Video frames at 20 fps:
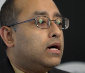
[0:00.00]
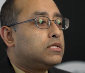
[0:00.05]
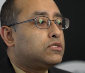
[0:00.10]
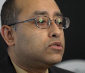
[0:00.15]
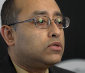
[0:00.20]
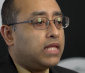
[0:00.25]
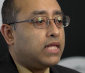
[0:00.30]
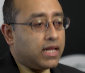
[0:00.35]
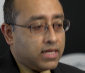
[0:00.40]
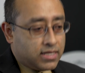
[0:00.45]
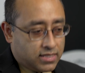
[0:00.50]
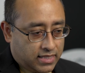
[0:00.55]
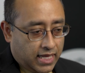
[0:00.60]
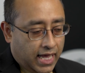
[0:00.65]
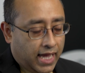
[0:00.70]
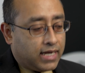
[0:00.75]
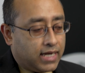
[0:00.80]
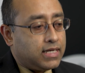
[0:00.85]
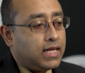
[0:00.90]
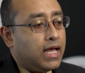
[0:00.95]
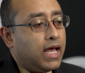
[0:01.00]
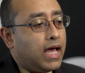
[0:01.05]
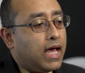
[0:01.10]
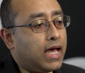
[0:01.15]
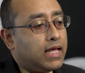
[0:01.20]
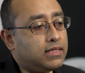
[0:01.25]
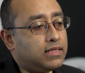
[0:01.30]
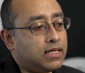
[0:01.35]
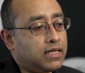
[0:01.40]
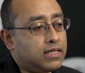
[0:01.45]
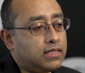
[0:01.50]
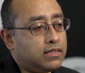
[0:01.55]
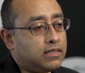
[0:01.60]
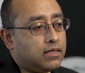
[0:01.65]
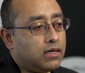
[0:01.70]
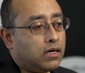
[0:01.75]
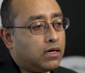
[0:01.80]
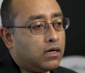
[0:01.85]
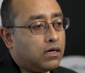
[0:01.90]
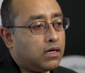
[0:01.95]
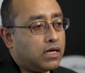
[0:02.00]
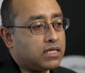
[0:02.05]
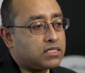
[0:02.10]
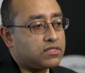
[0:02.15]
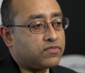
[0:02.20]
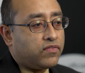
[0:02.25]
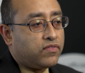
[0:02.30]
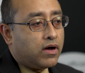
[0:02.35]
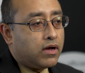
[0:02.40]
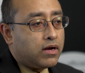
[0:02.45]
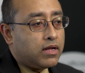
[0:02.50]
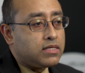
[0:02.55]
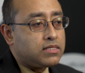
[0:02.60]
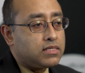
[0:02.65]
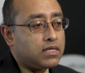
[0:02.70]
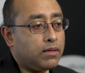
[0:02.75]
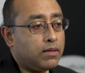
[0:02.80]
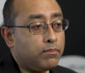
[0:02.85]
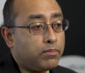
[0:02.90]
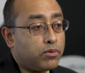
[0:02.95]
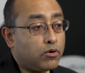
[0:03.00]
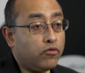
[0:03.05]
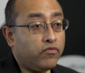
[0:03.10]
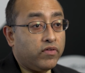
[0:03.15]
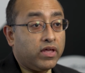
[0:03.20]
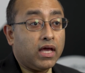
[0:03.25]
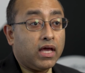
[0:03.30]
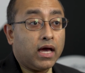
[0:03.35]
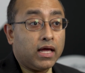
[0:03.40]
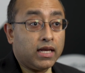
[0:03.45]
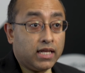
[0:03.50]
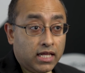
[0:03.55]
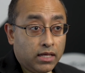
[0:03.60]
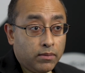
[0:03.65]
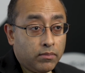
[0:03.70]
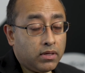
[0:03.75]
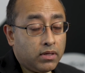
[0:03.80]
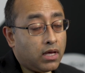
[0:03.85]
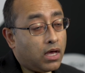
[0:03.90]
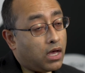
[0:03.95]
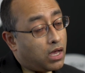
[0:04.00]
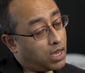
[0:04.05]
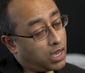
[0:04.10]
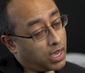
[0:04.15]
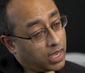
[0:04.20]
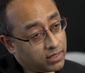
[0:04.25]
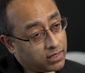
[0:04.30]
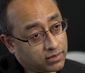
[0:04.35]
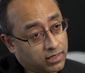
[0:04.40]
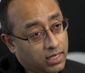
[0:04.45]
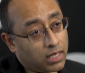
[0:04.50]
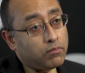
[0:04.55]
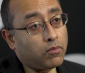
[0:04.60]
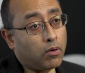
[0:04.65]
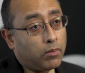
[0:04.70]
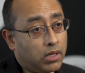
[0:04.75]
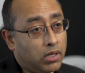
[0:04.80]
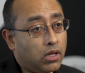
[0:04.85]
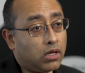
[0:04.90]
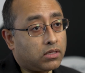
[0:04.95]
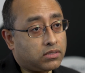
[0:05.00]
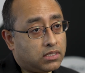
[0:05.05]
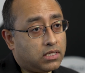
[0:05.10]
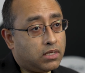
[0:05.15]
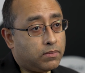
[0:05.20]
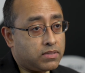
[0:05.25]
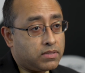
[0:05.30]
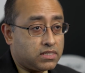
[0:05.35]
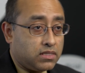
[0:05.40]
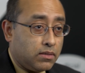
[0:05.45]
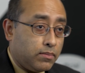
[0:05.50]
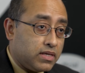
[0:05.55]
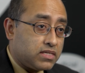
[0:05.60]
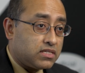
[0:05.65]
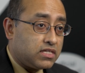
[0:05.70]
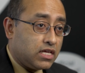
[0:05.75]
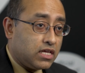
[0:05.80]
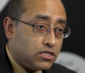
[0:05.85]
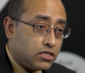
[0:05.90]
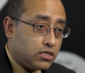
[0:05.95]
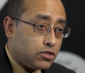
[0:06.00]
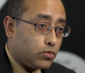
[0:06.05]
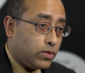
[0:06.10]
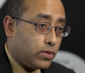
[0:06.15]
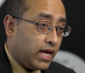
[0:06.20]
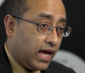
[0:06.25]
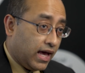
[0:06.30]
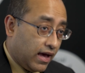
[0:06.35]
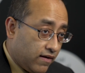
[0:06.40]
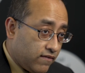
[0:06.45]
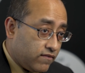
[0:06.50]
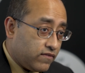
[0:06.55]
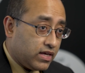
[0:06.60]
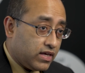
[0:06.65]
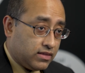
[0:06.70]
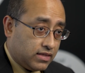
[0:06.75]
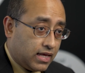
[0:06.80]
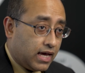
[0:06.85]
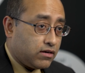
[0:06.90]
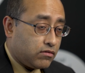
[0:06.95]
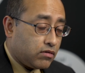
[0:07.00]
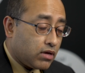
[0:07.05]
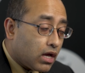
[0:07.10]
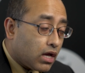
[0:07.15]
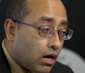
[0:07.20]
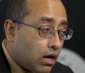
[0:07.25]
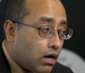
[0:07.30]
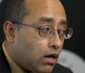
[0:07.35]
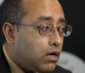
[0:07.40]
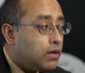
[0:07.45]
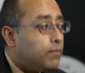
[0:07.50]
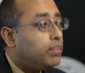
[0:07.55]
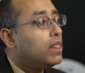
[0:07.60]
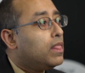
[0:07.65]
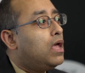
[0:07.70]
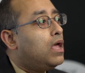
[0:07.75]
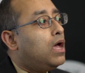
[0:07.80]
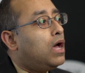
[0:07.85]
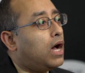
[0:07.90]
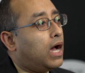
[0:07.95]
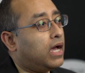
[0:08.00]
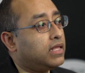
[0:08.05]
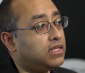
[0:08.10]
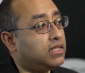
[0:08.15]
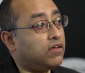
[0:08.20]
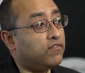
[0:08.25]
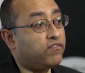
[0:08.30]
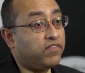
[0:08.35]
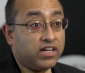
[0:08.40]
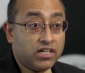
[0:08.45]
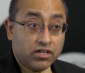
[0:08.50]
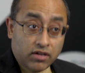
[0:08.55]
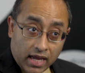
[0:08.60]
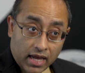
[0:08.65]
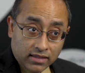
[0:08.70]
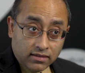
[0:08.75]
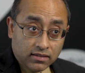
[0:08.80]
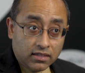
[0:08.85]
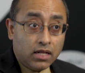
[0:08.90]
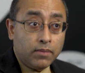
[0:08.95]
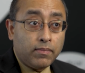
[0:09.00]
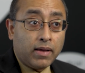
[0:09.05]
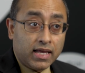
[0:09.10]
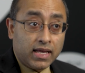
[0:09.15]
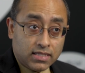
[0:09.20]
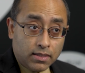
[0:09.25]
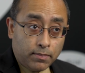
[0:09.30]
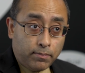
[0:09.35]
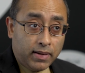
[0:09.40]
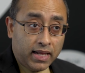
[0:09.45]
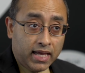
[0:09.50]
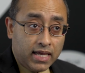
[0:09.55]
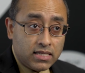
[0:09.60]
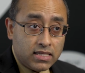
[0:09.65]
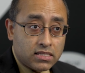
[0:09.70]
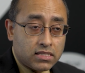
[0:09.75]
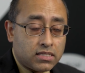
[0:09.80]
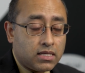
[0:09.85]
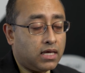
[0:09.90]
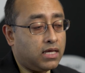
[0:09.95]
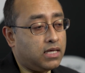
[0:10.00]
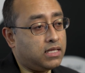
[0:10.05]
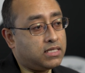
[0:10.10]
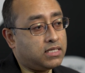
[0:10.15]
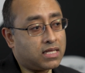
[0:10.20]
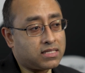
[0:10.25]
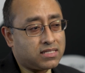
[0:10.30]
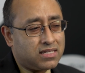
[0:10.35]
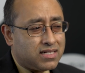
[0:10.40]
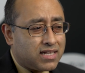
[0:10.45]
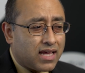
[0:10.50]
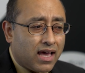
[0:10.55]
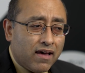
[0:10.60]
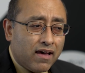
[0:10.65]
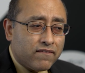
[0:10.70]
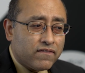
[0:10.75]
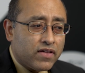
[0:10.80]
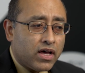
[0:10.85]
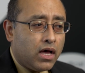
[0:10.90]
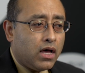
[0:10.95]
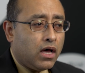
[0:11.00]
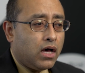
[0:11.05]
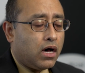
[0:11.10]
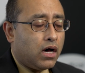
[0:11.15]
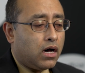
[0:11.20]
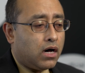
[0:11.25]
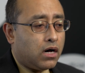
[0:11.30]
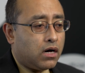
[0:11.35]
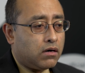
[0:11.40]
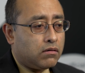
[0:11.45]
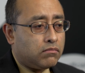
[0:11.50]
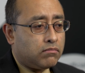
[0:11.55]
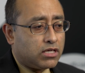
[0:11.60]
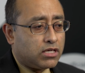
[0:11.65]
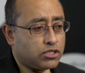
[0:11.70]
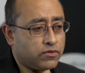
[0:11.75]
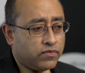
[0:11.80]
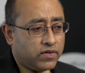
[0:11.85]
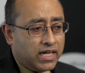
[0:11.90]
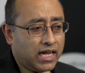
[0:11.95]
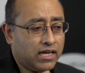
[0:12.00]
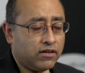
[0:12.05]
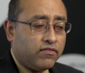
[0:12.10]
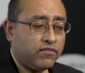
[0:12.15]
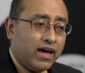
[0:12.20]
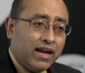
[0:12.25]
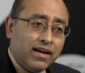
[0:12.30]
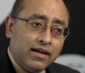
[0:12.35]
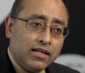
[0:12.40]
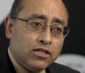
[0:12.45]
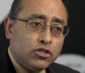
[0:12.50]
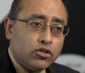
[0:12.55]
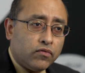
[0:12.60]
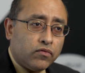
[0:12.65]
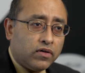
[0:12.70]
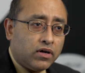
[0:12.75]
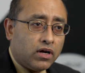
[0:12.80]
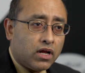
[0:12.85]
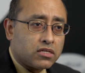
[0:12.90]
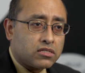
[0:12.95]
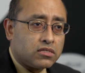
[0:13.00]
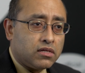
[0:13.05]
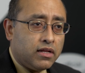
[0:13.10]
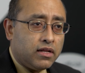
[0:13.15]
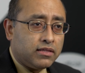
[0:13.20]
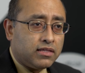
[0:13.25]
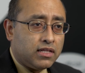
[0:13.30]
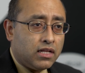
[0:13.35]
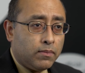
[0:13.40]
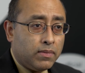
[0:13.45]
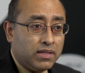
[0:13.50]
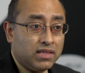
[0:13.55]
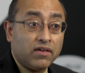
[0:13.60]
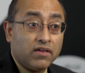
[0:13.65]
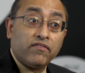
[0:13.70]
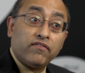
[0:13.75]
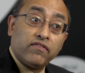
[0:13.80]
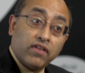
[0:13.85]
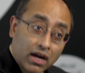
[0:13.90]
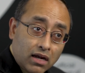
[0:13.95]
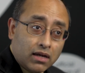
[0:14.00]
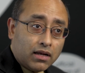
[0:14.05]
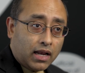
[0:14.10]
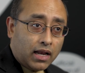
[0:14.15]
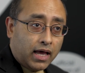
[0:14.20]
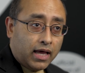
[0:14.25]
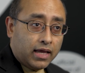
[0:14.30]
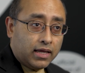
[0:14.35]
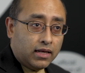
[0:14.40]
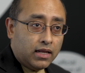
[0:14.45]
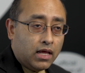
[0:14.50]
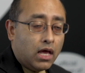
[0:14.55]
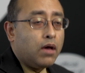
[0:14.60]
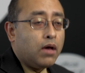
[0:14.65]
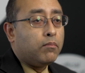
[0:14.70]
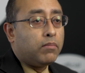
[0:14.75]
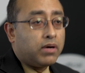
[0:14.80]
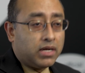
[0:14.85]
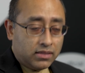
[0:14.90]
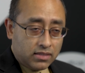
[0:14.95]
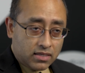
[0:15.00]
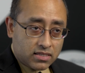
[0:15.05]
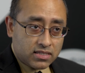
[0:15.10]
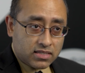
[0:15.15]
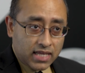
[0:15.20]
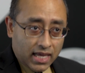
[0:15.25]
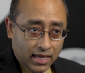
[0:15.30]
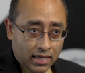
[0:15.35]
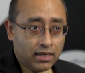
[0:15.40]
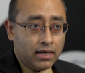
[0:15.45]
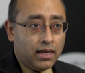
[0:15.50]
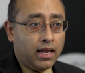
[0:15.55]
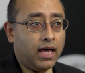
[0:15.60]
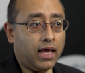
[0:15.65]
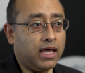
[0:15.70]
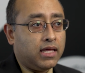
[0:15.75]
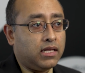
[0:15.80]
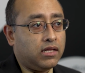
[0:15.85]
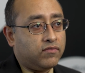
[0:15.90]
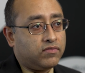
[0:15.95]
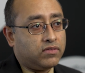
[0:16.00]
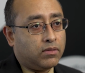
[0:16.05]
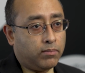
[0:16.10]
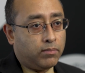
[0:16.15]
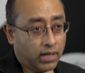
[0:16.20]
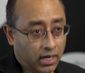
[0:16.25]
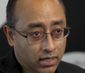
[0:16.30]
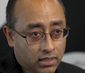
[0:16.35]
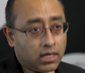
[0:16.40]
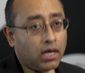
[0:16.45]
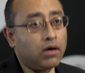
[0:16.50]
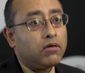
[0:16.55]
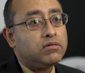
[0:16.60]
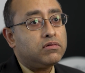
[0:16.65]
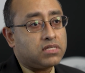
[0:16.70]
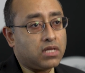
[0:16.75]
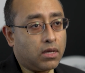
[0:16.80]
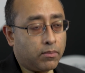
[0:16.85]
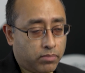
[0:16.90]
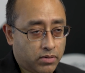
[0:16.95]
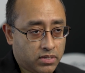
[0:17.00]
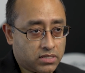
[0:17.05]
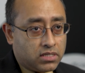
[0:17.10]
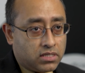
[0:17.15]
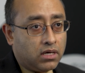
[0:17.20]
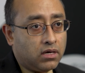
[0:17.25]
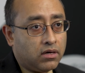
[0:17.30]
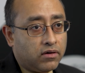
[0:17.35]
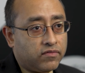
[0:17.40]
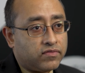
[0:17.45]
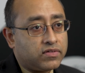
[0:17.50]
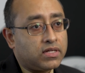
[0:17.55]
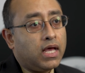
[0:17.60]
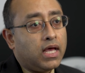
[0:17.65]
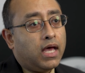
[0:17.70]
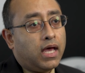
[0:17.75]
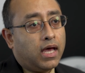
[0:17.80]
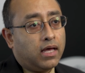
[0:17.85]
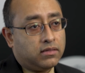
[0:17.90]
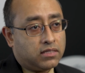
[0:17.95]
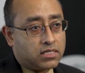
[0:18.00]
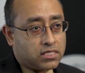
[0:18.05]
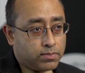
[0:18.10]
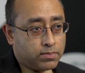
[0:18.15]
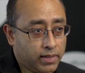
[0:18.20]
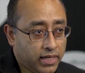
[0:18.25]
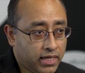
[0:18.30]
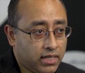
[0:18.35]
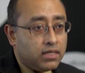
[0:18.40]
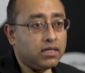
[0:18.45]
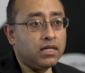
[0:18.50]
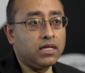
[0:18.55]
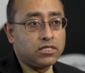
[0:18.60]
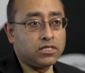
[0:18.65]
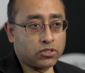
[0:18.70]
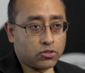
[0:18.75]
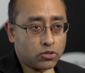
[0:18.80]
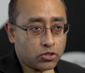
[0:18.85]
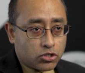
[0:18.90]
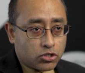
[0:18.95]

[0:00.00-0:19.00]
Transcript: So that is that. And then as far as improving anemia, I think momelotinib is the best agent we have in that regard. I think fedratinib has a place. It doesn't have much of an advantage over ruxolitinib in the front line, but in the second line, if the blood counts are preserved and the spleen needs to